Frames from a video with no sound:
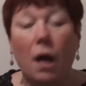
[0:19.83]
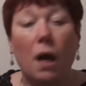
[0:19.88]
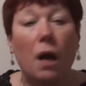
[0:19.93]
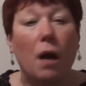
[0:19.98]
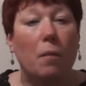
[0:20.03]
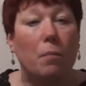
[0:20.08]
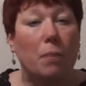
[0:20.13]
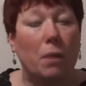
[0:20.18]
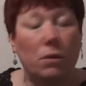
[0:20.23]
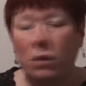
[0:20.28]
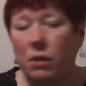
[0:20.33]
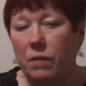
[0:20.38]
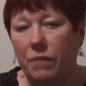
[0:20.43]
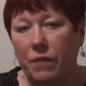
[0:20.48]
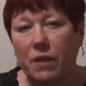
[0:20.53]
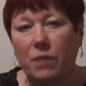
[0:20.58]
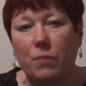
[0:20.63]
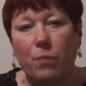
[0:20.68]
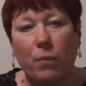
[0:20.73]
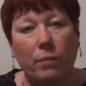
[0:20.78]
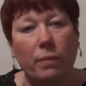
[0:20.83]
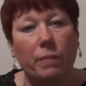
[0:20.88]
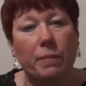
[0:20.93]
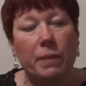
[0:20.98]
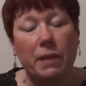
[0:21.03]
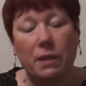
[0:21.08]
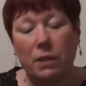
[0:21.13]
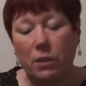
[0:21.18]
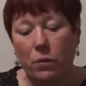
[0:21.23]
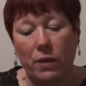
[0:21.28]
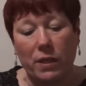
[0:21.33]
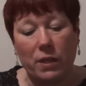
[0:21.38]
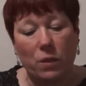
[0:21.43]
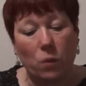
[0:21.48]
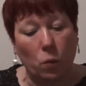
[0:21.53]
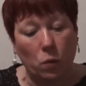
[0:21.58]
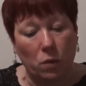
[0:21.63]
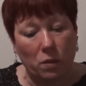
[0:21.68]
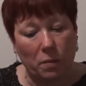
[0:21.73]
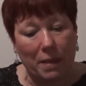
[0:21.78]
Most of us probably do this
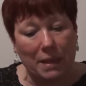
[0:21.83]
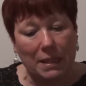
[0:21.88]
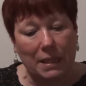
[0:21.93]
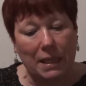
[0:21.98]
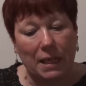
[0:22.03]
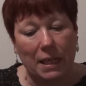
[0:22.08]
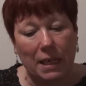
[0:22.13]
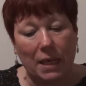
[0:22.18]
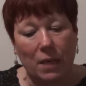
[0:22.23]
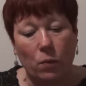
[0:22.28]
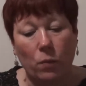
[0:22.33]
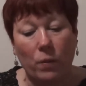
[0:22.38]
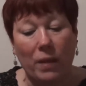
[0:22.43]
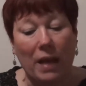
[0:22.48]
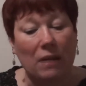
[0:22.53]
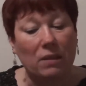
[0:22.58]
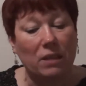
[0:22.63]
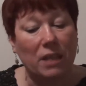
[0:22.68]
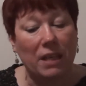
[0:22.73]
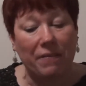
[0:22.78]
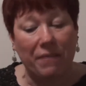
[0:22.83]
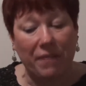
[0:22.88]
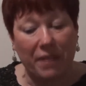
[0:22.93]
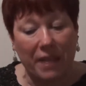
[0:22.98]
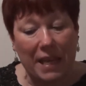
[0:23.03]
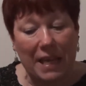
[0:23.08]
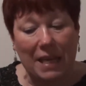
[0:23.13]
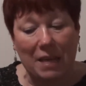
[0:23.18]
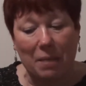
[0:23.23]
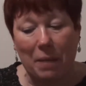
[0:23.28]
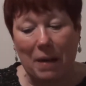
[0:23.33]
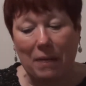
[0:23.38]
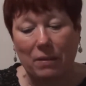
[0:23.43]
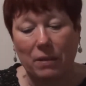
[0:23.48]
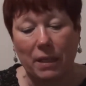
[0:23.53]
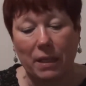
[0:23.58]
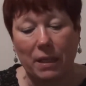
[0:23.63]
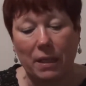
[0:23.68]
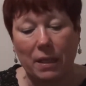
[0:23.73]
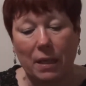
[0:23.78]
automatically without even thinking about
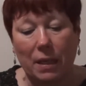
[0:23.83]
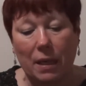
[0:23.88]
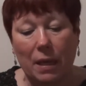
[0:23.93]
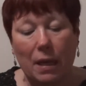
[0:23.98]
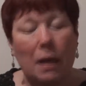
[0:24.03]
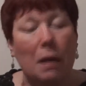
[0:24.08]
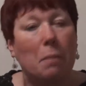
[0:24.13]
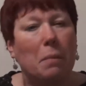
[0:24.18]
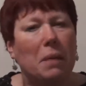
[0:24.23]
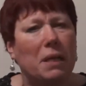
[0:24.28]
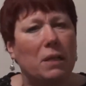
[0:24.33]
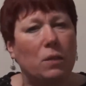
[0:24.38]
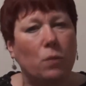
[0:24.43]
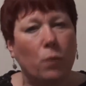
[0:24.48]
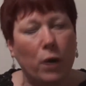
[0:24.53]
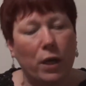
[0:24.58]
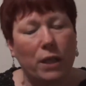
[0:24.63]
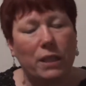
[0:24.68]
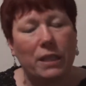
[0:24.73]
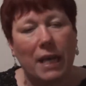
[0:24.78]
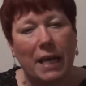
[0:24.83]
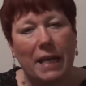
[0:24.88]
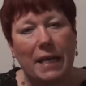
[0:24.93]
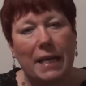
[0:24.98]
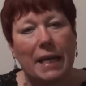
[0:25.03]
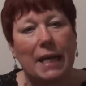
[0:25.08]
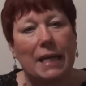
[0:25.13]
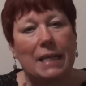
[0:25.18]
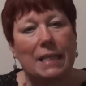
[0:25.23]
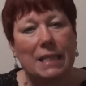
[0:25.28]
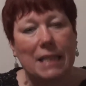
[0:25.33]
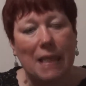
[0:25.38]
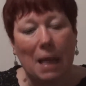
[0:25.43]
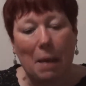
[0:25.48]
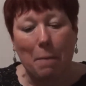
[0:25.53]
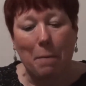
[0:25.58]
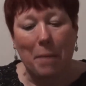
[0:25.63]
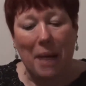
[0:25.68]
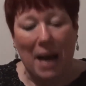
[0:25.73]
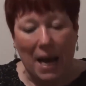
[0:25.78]
it, but it's worth taking a
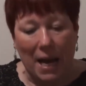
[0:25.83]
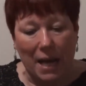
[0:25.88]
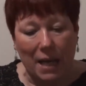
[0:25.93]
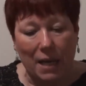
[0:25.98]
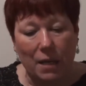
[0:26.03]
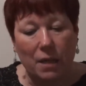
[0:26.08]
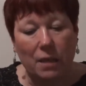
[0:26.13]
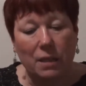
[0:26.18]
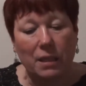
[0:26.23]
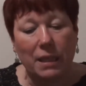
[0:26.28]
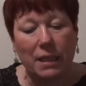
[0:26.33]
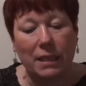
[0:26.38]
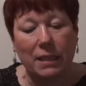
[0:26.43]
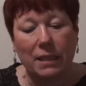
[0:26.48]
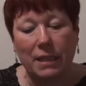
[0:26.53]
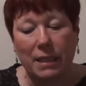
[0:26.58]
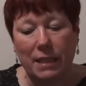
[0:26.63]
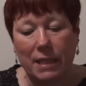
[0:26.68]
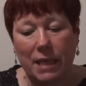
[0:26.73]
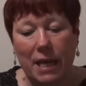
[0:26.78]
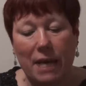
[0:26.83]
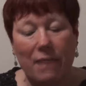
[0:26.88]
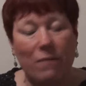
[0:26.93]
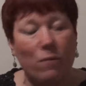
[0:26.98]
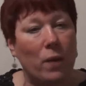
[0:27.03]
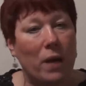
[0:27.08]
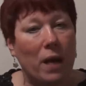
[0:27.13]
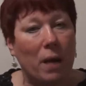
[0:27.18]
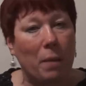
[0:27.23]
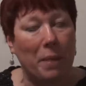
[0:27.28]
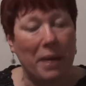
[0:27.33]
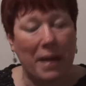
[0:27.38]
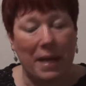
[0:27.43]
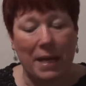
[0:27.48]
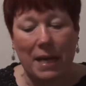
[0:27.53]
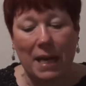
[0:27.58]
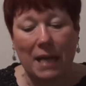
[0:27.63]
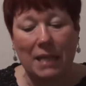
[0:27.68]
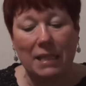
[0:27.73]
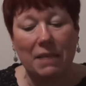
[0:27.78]
step back to consider if we are being
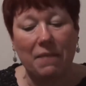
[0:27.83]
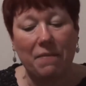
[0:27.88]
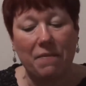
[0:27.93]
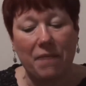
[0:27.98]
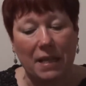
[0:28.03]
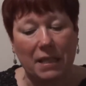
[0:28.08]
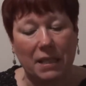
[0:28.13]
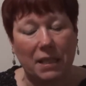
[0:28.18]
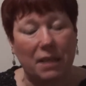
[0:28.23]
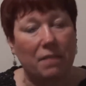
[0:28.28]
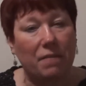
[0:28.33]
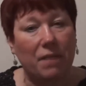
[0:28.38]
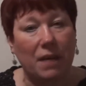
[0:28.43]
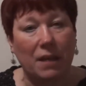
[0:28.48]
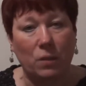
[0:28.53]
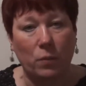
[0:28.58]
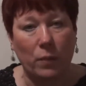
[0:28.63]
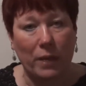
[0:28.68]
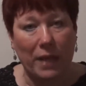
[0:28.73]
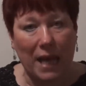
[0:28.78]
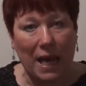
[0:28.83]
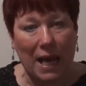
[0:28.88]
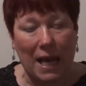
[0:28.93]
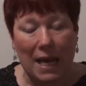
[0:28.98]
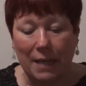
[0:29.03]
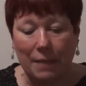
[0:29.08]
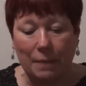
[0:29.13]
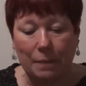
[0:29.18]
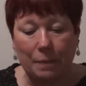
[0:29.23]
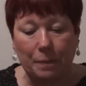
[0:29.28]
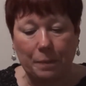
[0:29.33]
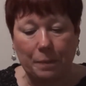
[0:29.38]
as effective as we can.